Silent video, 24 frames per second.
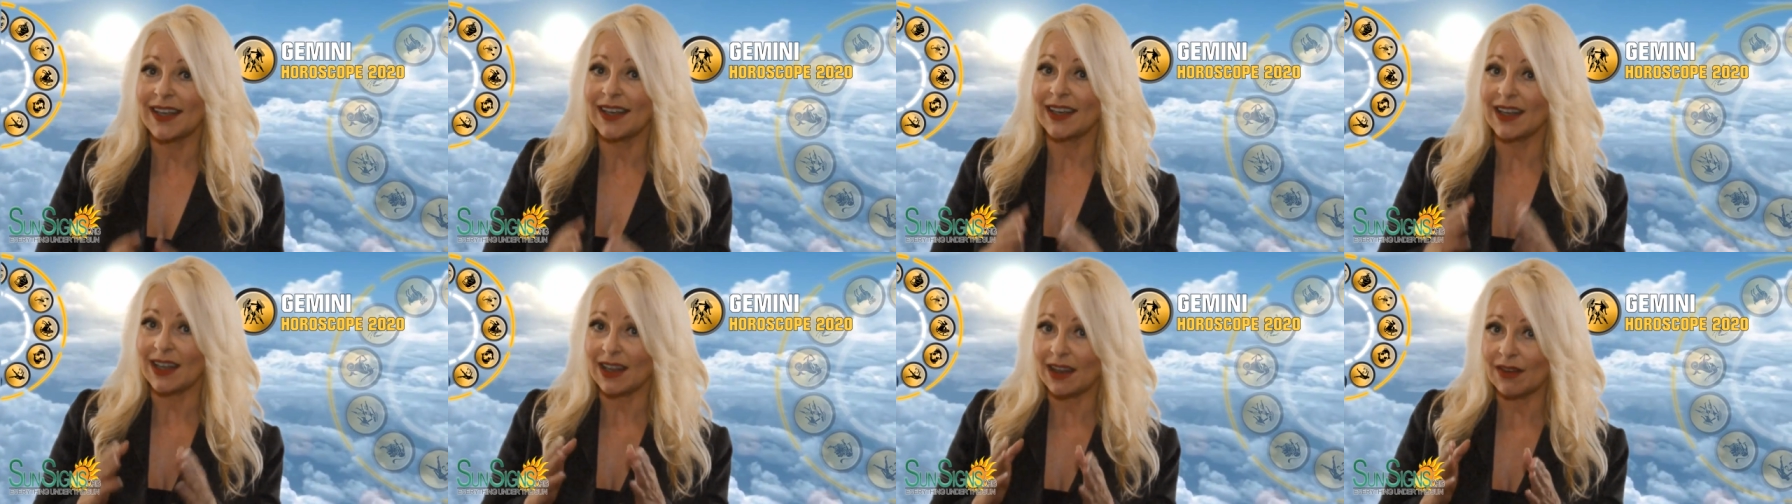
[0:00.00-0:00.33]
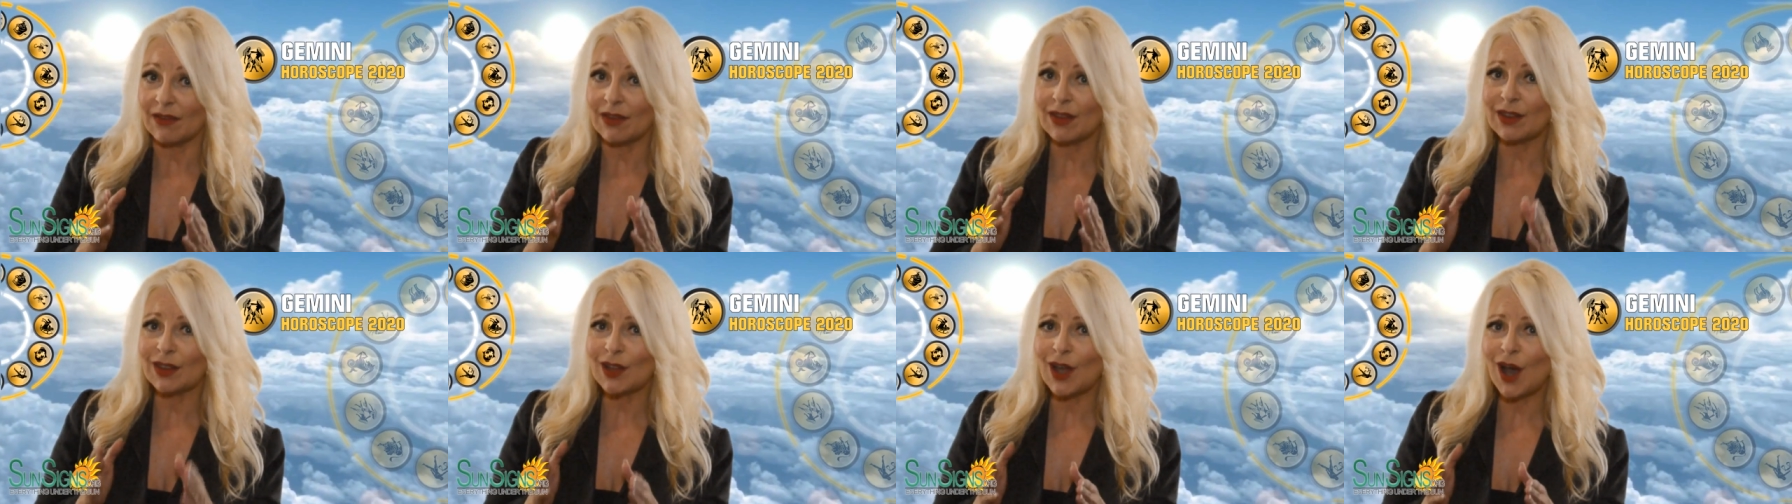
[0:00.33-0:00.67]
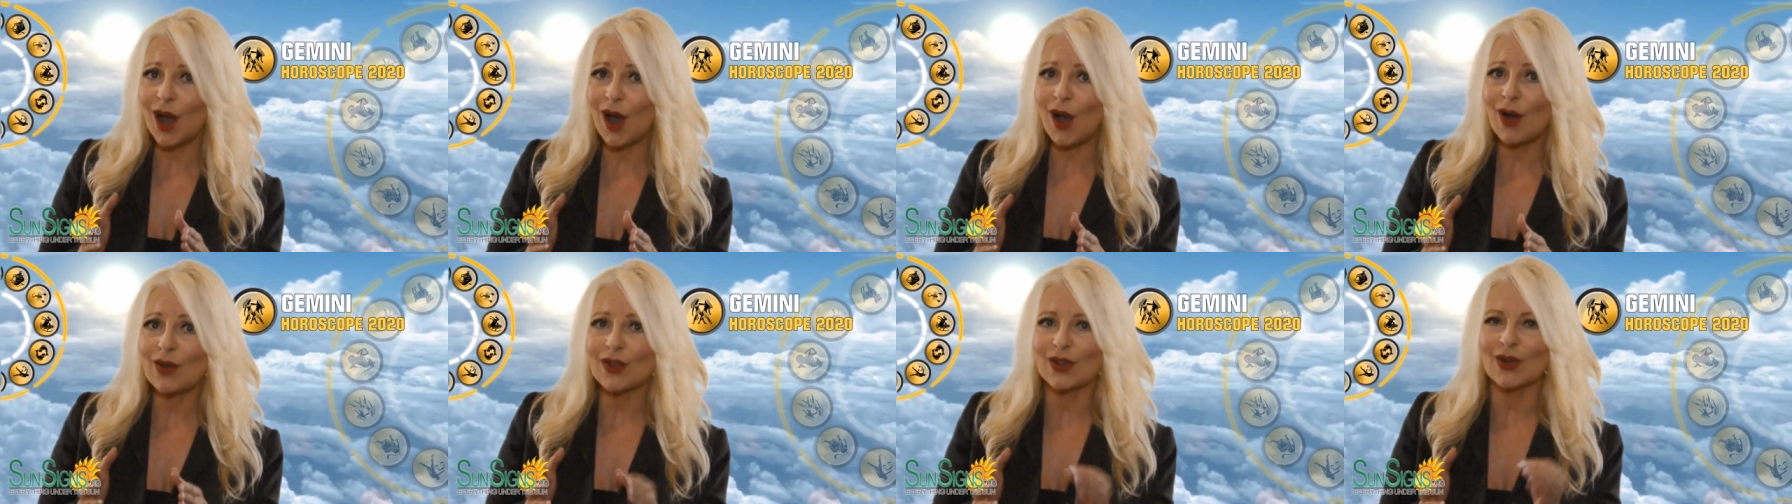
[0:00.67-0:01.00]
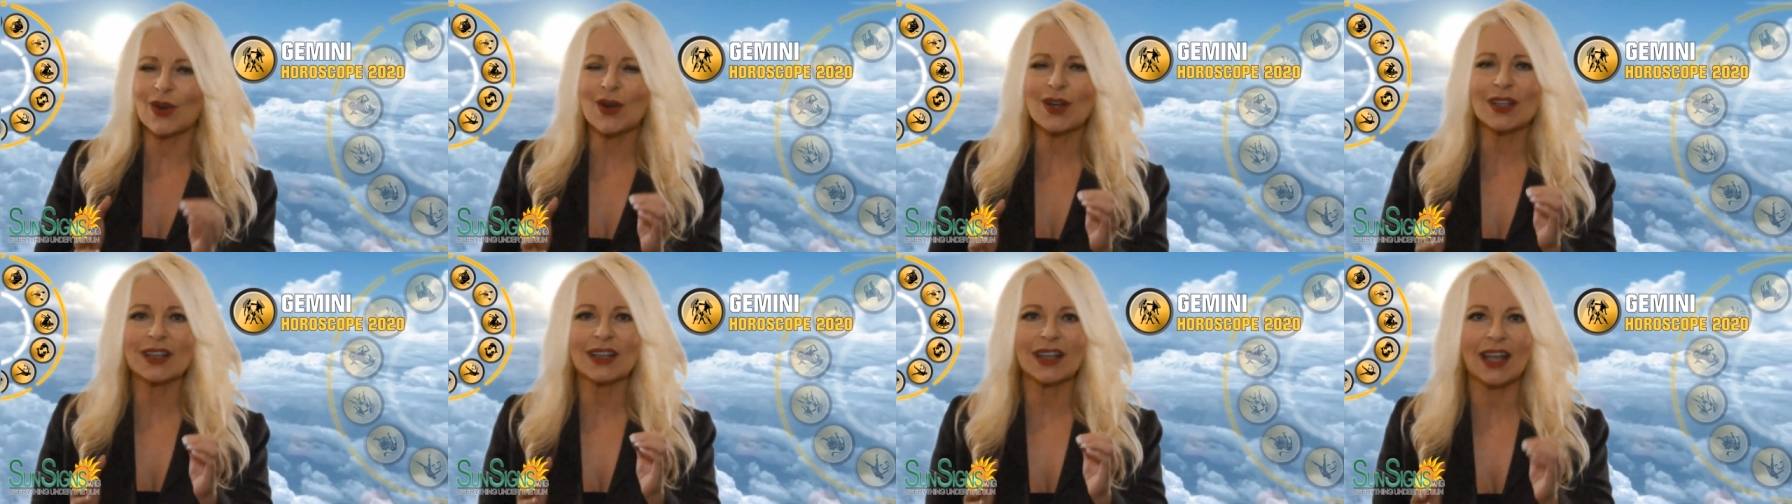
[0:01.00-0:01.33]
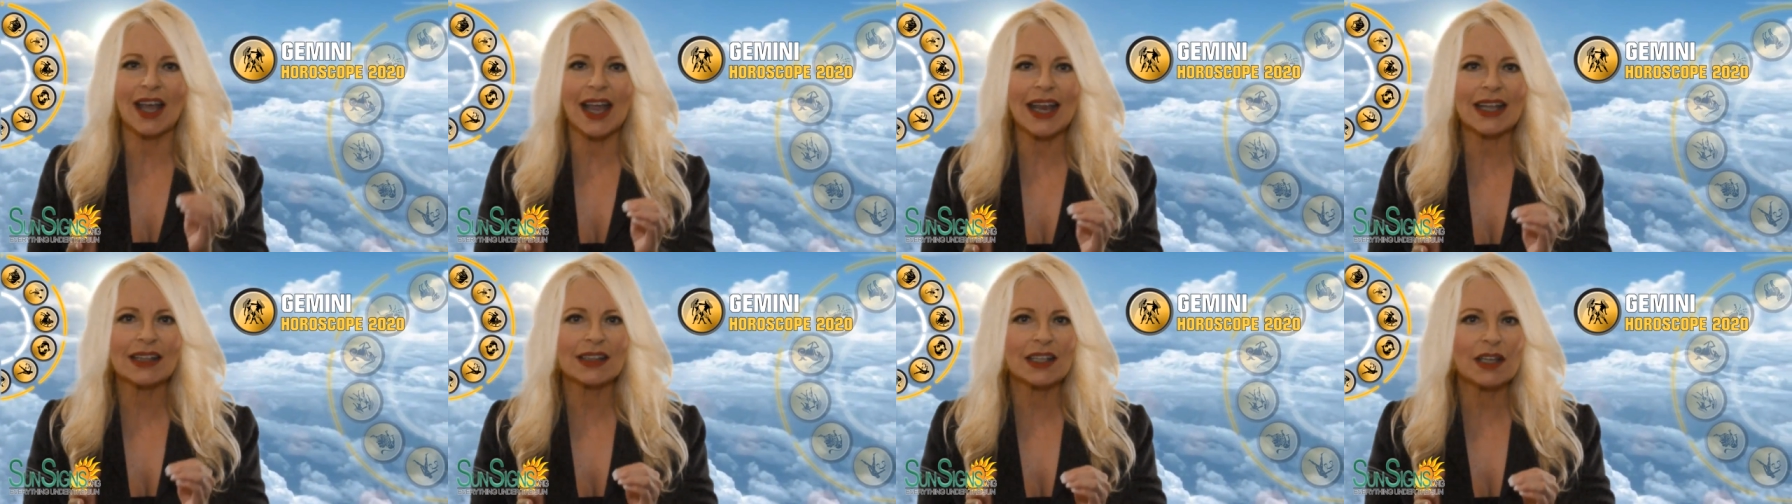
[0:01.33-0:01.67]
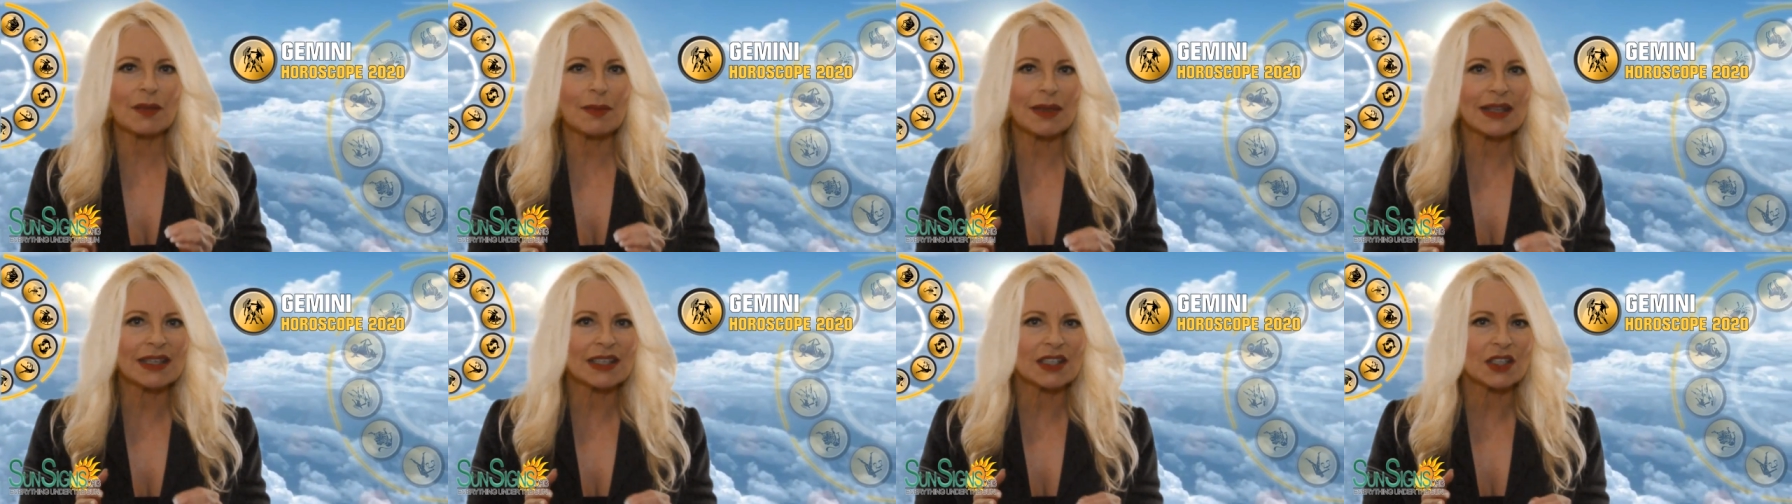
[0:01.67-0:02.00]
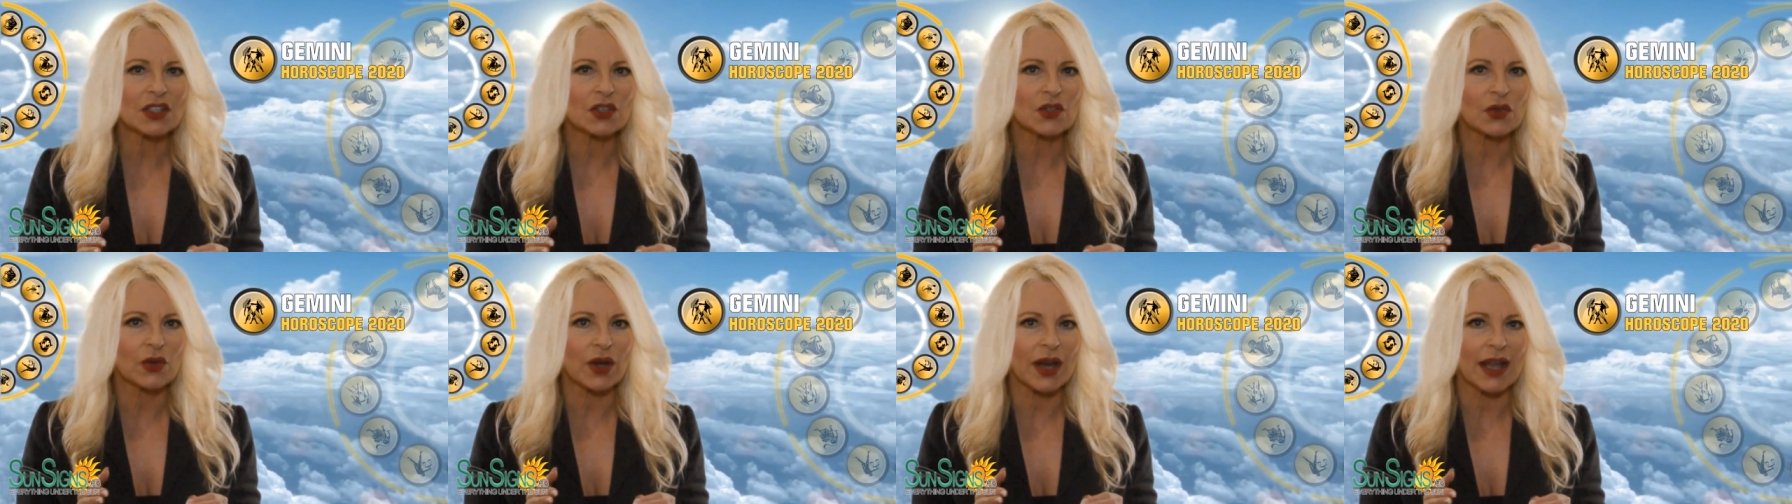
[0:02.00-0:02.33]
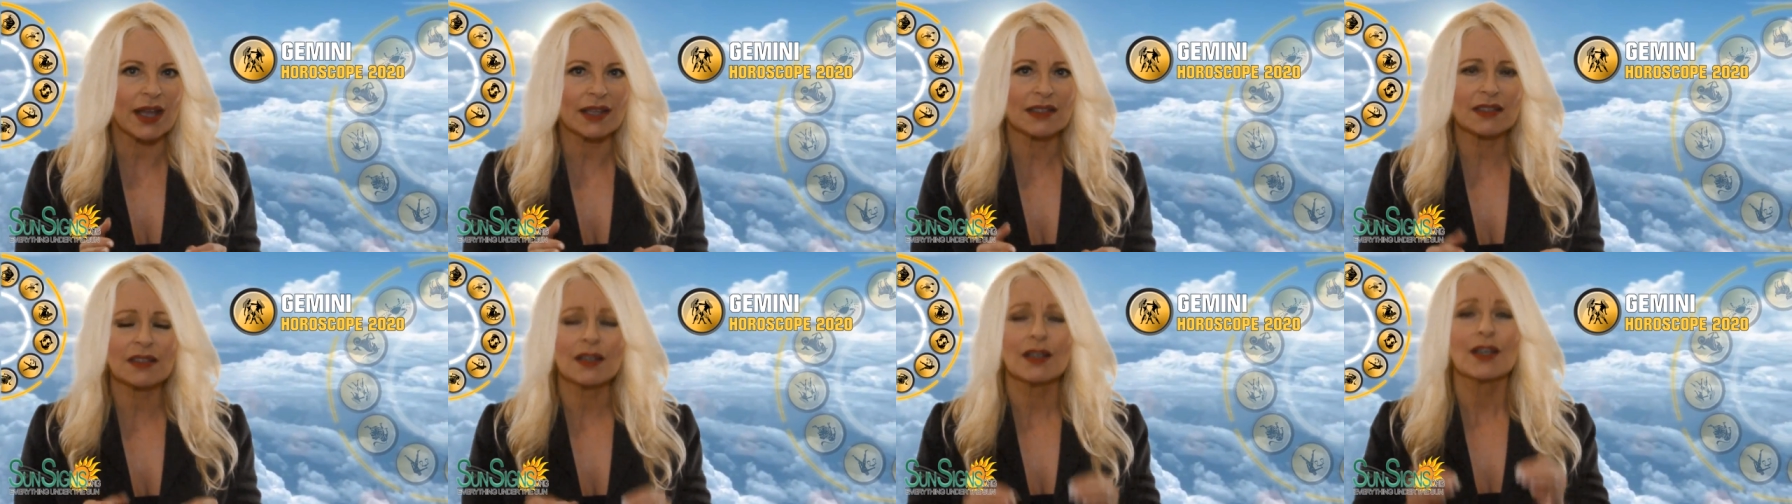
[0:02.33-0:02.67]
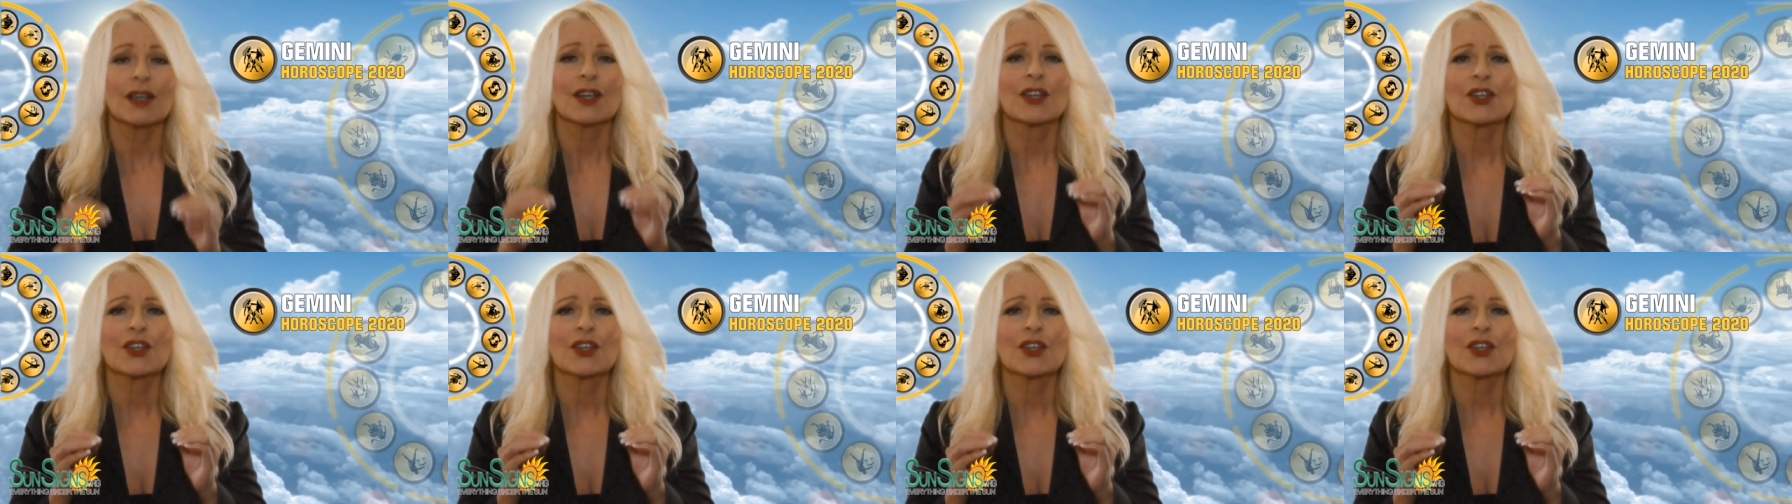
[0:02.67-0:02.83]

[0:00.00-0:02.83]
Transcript: and even though you're likely to be stressed,